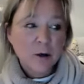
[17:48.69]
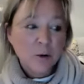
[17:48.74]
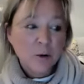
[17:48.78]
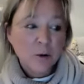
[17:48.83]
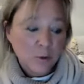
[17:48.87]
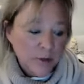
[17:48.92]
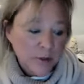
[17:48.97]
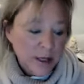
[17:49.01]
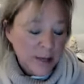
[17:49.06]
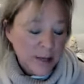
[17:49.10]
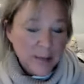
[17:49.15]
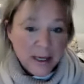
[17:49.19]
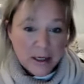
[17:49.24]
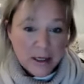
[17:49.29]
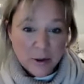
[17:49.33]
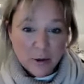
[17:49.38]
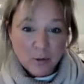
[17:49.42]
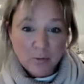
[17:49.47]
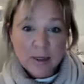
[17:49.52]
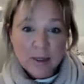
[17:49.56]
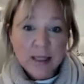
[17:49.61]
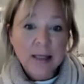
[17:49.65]
or they may
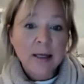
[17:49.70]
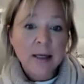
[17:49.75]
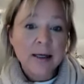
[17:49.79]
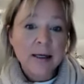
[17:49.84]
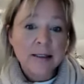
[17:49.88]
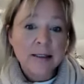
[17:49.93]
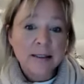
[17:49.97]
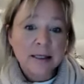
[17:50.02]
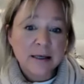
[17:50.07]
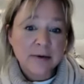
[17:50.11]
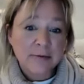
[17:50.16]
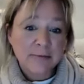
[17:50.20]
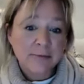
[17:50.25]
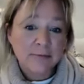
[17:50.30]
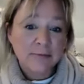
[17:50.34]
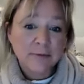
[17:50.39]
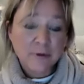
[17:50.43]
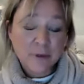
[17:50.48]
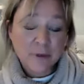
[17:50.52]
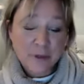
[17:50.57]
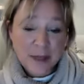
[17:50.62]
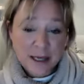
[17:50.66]
not realize it,
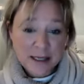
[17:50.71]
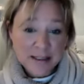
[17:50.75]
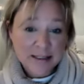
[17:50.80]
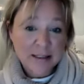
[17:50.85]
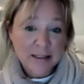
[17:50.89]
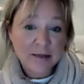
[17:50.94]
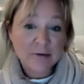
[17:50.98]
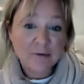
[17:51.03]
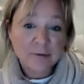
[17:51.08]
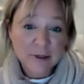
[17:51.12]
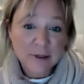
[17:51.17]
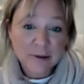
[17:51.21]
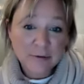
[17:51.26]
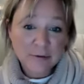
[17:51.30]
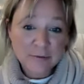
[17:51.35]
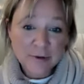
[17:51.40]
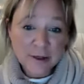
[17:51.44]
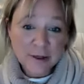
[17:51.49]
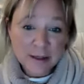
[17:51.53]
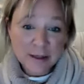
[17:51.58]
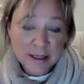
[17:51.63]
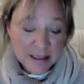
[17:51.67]
for their self-love
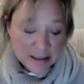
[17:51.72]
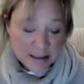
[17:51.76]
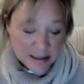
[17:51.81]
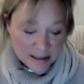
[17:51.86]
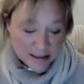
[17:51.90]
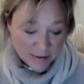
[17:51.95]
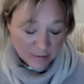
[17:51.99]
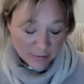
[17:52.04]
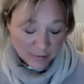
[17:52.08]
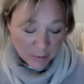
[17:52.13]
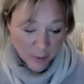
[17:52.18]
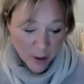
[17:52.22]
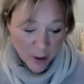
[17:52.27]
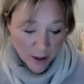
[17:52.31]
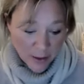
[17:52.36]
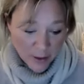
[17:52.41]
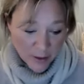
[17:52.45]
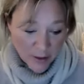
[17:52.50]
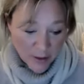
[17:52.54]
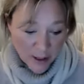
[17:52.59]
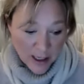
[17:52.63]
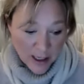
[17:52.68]
and their self-worth,